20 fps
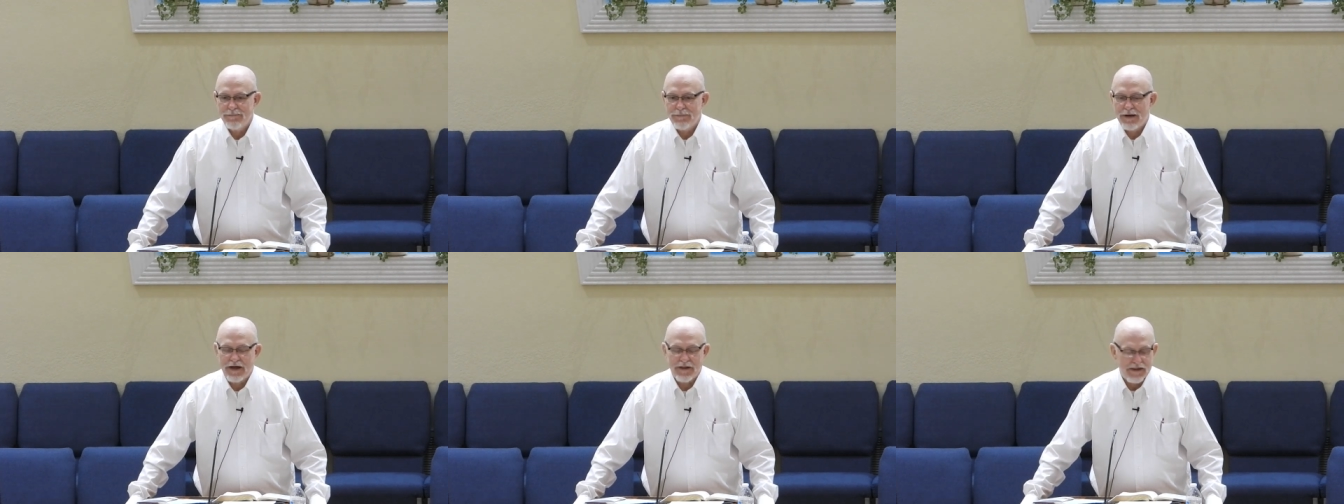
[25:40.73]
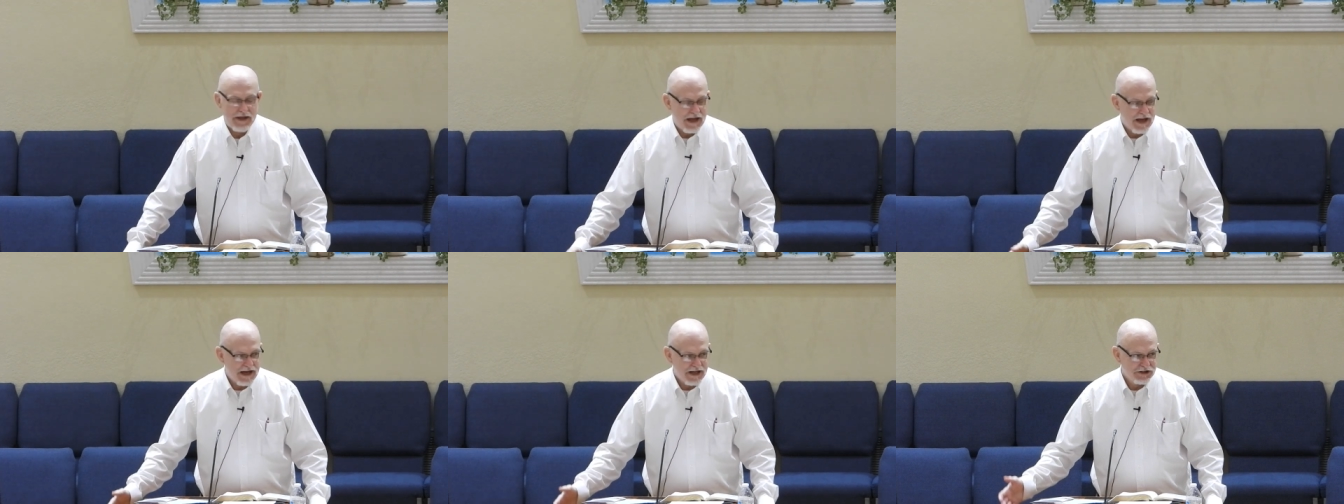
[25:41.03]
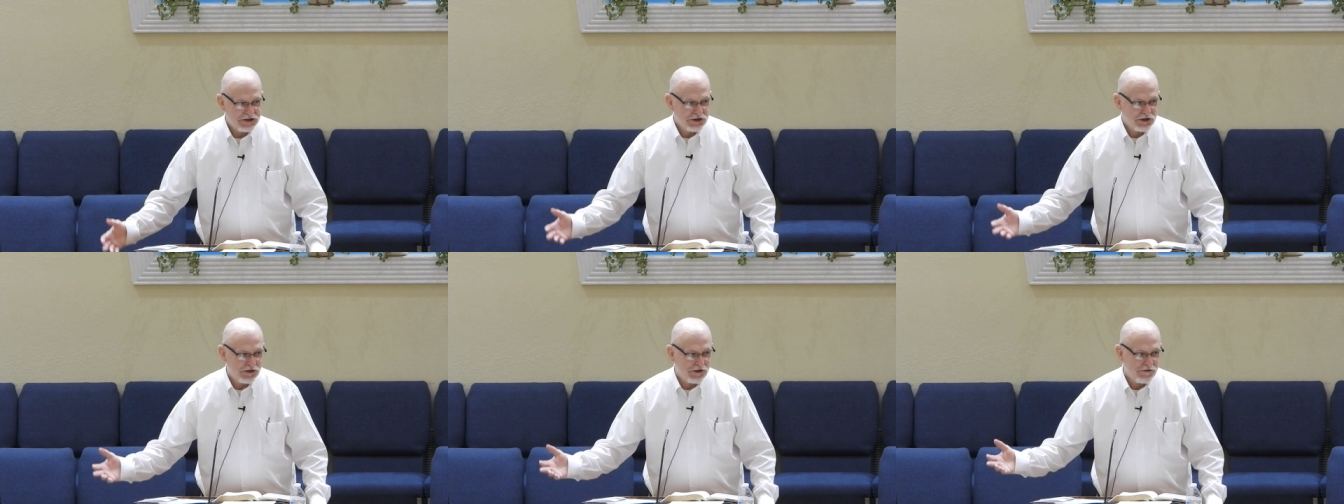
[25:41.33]
by the
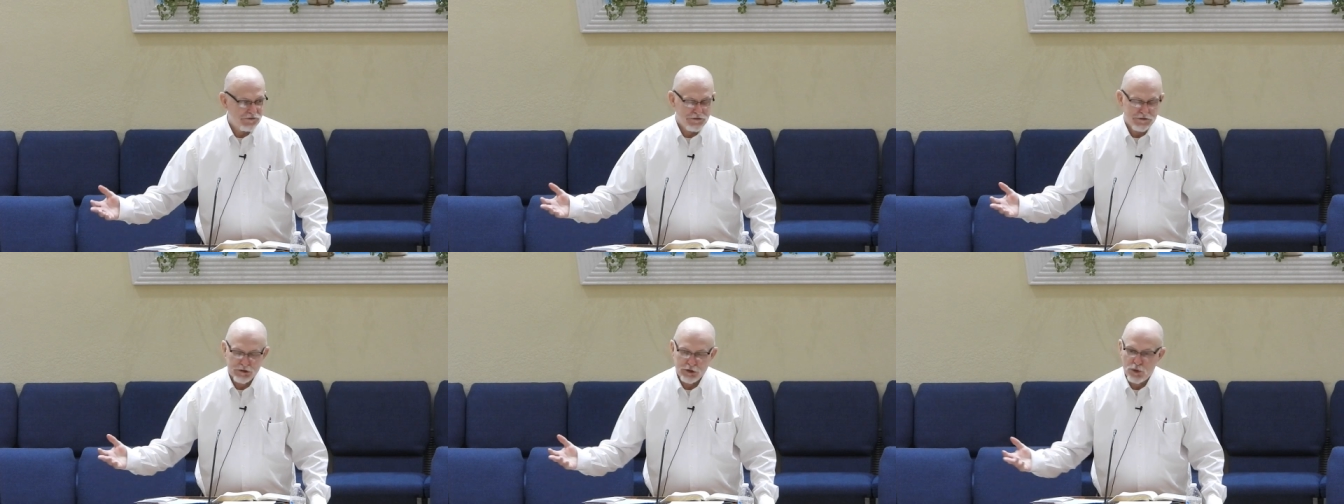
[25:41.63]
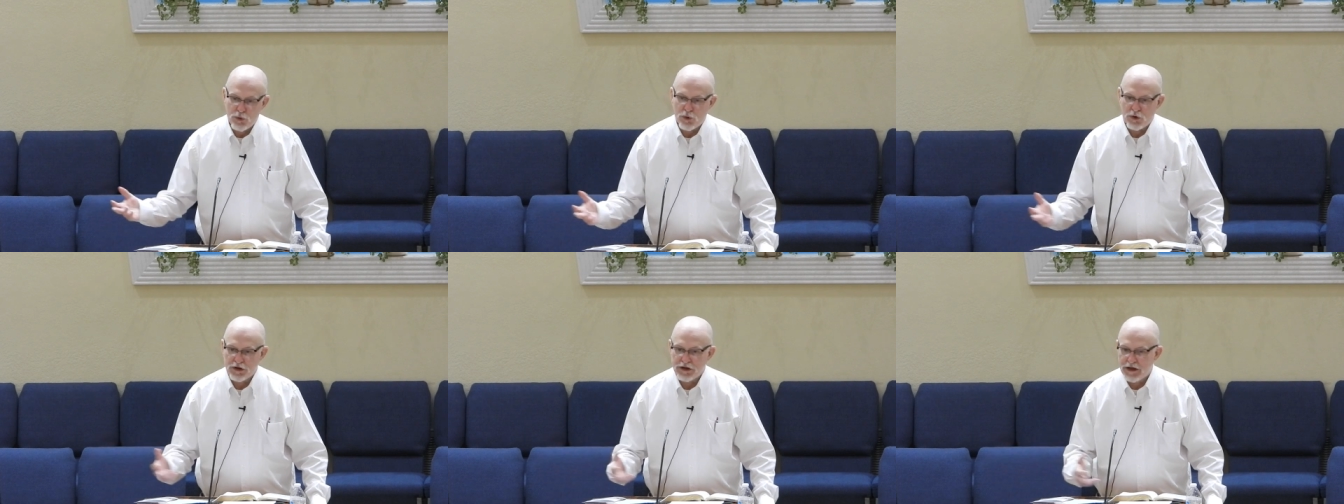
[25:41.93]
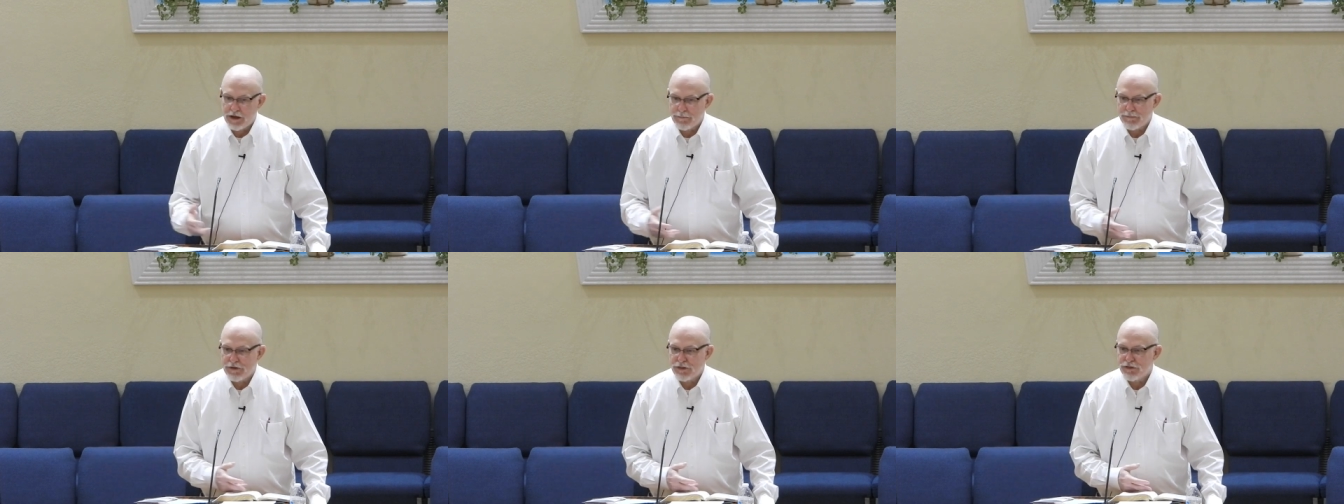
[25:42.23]
angel of the Lord
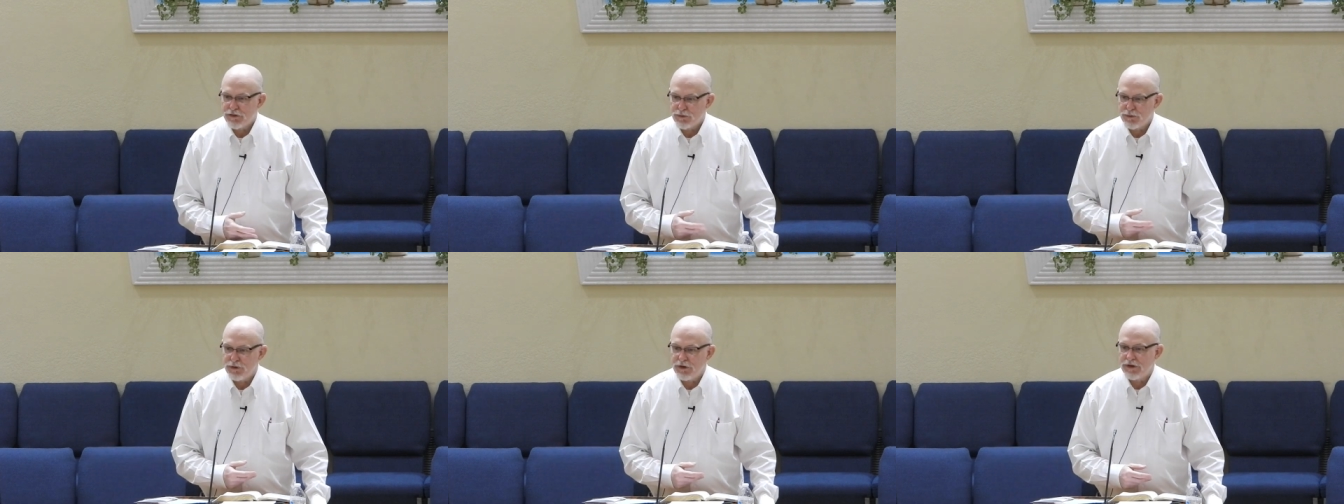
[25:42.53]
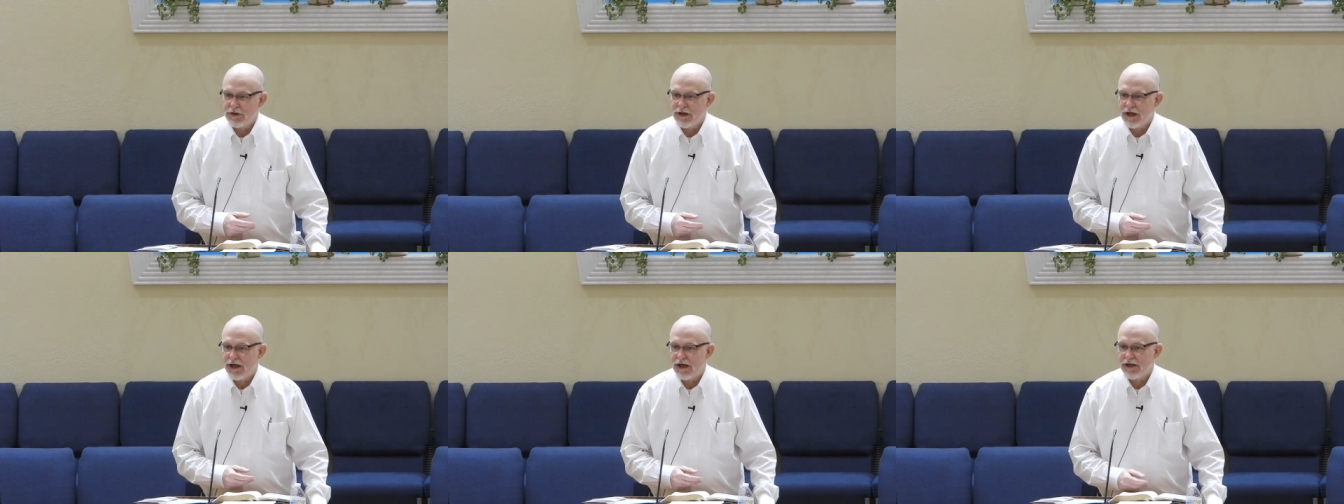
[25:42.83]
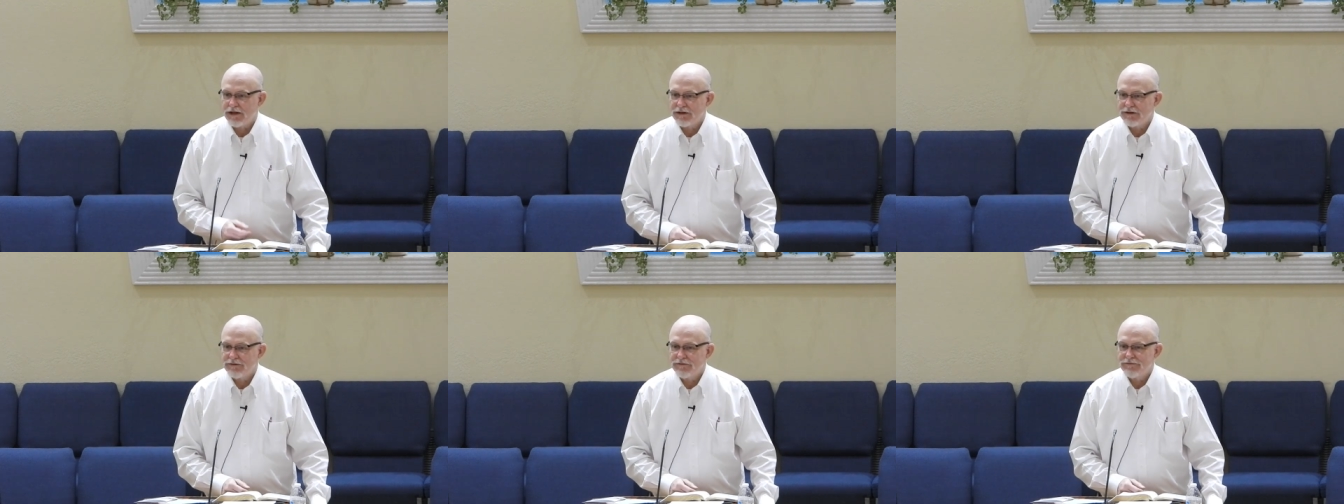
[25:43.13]
coming through at
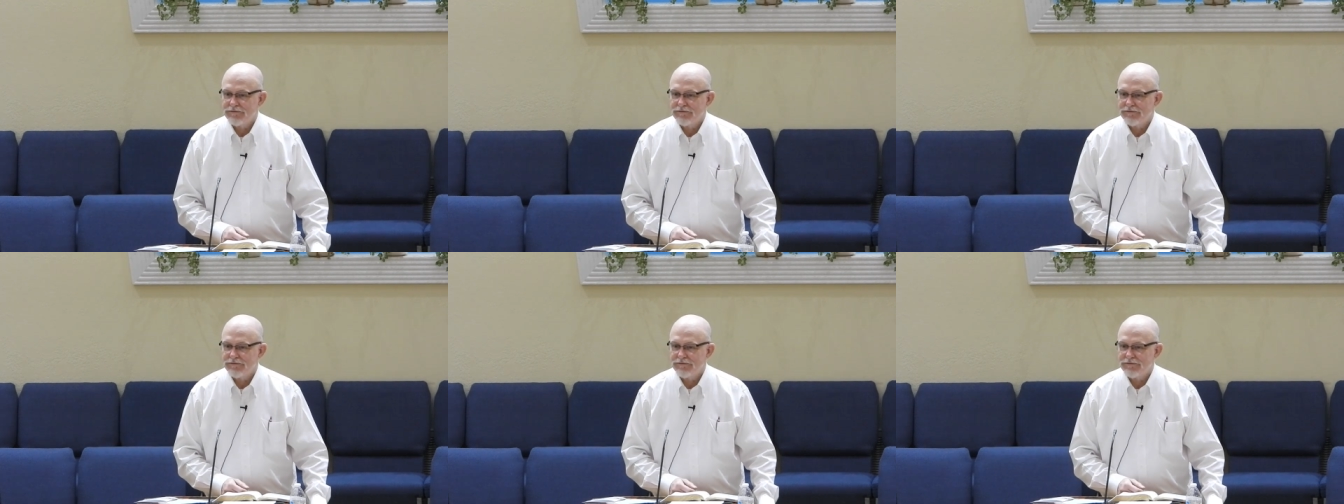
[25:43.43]
night